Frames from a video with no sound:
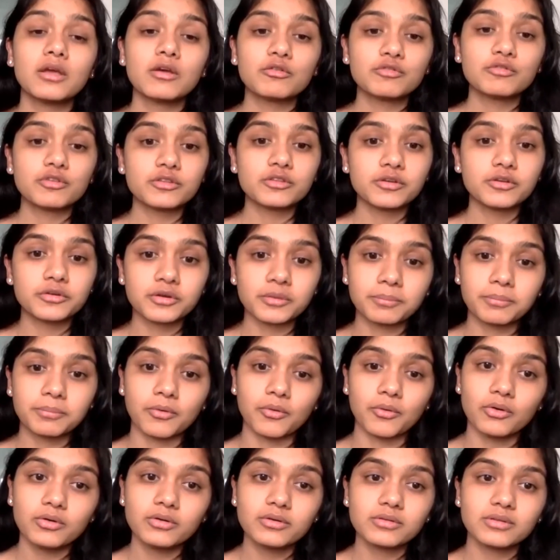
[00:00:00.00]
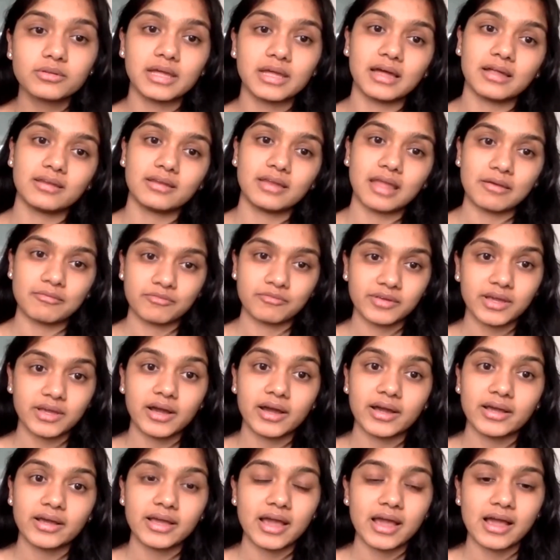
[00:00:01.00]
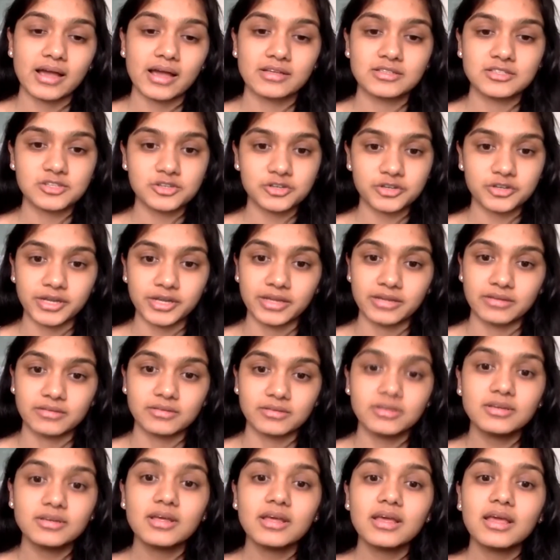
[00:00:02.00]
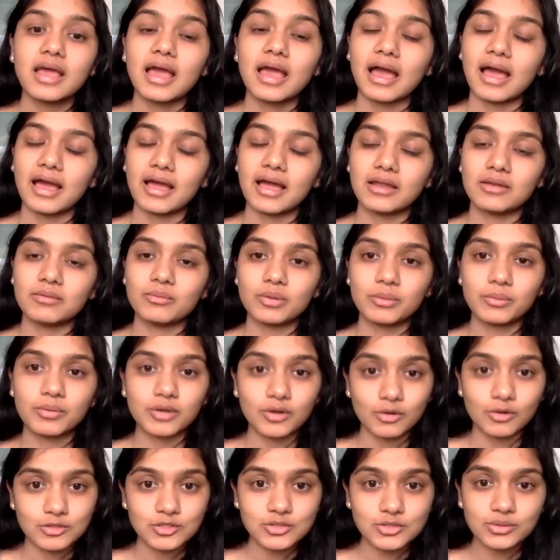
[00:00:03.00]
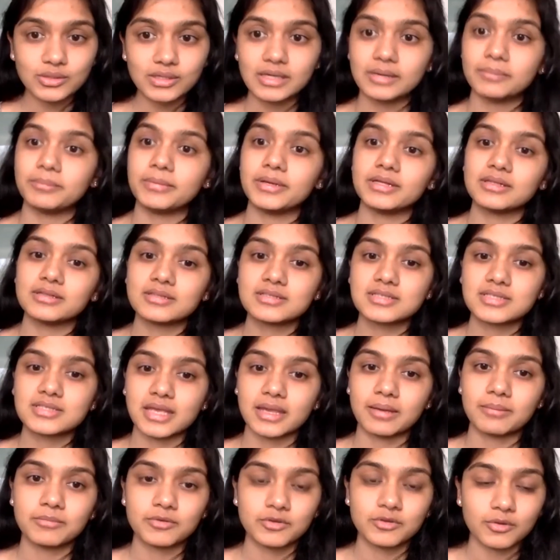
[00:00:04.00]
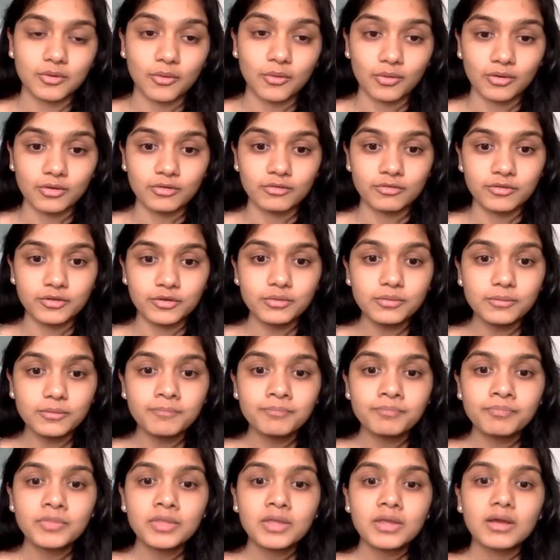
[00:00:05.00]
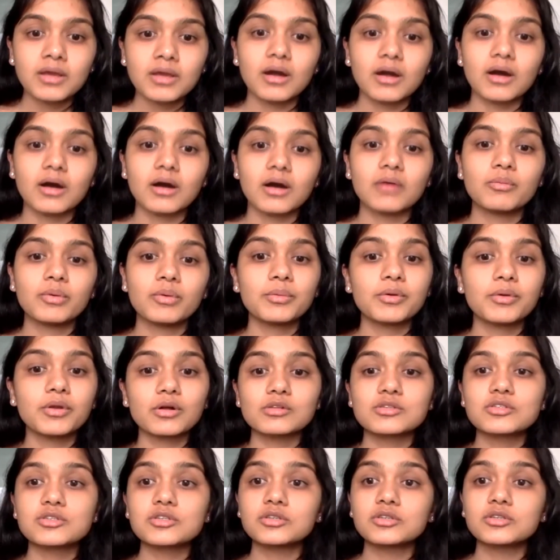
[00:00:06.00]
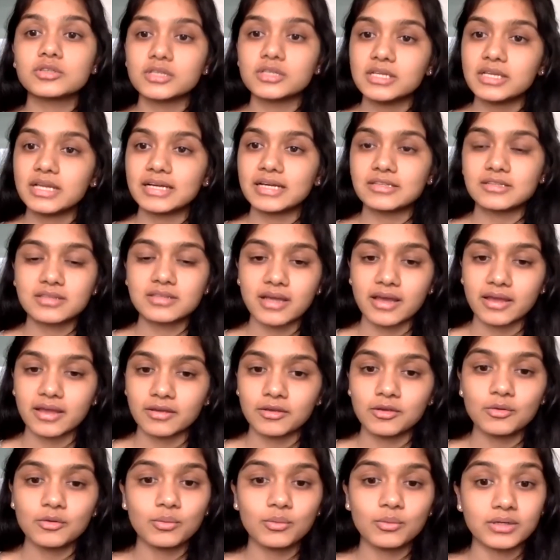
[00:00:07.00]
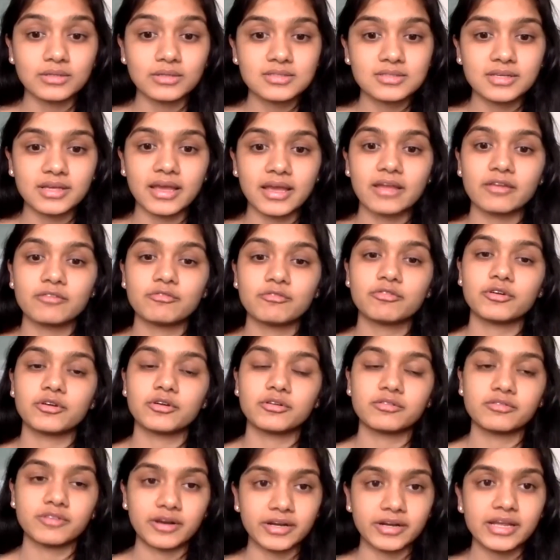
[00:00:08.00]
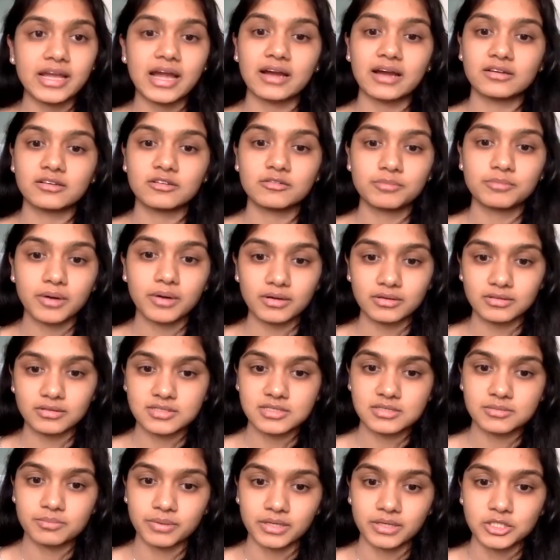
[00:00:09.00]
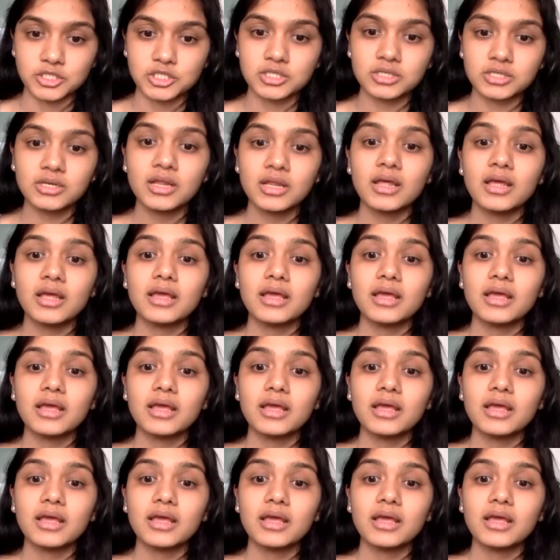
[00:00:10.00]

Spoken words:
for the report that MVEye has created, and we will also email the same to all of you. We would also really like to thank you once again for a very active participation,